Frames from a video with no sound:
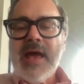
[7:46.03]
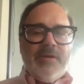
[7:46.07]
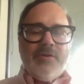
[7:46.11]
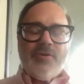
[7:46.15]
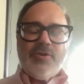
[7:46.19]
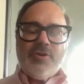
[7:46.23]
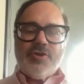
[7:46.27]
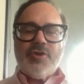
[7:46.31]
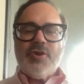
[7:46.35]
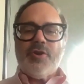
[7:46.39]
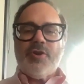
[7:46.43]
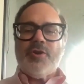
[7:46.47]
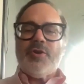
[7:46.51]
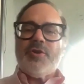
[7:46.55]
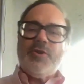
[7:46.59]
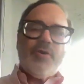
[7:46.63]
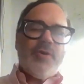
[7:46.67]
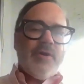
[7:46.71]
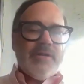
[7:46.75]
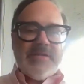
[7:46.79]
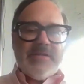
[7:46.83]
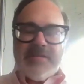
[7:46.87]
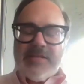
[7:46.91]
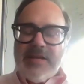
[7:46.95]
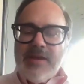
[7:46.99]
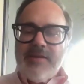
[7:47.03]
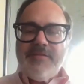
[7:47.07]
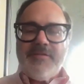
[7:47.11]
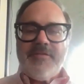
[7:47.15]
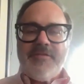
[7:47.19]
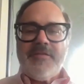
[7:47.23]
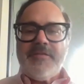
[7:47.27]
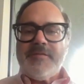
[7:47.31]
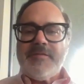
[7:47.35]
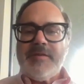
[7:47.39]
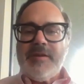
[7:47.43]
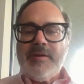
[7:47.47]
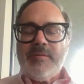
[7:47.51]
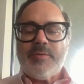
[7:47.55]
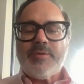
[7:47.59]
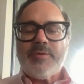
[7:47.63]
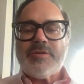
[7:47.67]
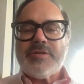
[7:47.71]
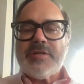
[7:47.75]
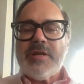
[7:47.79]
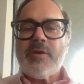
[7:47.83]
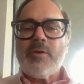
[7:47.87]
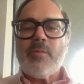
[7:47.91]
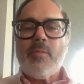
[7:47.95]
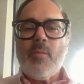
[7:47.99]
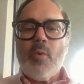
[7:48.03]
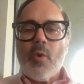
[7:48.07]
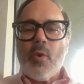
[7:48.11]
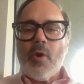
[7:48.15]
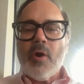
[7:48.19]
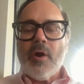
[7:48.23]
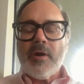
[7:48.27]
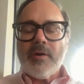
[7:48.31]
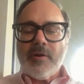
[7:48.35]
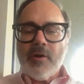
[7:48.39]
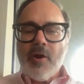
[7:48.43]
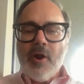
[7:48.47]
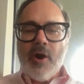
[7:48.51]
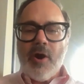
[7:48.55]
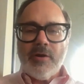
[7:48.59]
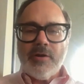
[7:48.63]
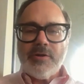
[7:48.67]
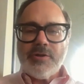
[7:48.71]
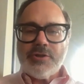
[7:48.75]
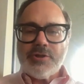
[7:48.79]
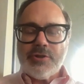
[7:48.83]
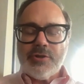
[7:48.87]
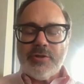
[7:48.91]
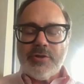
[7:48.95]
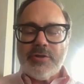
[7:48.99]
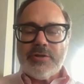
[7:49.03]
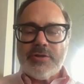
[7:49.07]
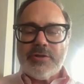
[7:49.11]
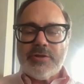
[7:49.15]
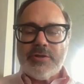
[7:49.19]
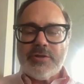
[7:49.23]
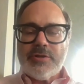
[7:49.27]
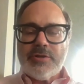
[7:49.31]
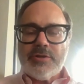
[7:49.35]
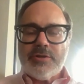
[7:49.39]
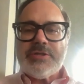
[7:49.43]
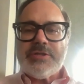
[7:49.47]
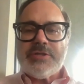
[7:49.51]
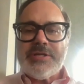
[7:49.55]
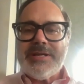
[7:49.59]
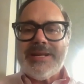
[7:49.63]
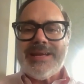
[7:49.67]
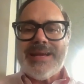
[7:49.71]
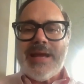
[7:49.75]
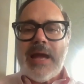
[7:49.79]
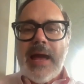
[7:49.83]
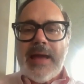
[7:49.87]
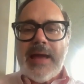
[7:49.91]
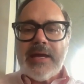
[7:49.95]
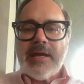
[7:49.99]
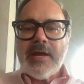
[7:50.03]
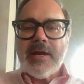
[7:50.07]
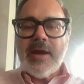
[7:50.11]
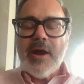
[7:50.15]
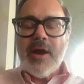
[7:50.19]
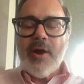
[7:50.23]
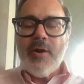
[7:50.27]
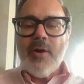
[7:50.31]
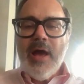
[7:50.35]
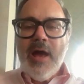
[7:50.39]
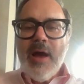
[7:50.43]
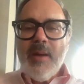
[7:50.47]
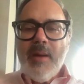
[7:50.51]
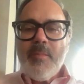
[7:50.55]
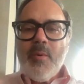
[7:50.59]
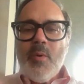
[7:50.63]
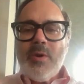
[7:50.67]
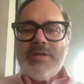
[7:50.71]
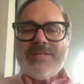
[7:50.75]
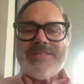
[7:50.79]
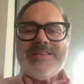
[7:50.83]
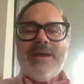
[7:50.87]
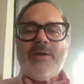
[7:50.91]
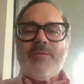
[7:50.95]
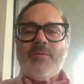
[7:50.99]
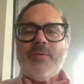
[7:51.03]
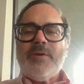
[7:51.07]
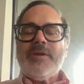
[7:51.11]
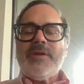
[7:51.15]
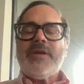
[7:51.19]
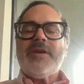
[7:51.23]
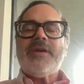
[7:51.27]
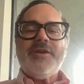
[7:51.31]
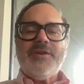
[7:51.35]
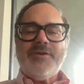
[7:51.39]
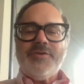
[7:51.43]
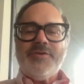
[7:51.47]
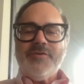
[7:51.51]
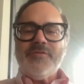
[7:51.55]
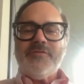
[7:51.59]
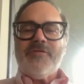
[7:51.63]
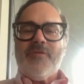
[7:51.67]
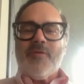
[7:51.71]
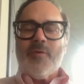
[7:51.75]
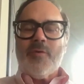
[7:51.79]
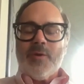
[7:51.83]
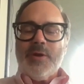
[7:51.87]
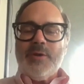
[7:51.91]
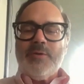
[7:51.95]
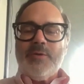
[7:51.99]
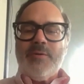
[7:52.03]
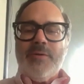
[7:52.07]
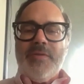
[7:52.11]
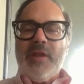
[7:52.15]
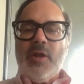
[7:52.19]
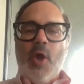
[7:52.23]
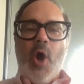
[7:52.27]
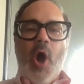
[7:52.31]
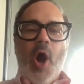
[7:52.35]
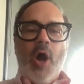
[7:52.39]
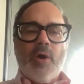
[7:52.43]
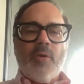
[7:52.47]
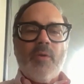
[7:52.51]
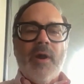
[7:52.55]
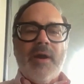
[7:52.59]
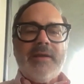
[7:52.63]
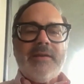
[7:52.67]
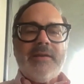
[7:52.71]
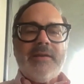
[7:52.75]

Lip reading: Sure, you can save 15% or more on car insurance by switching to Geico. But what's that really going to do for you in the long run?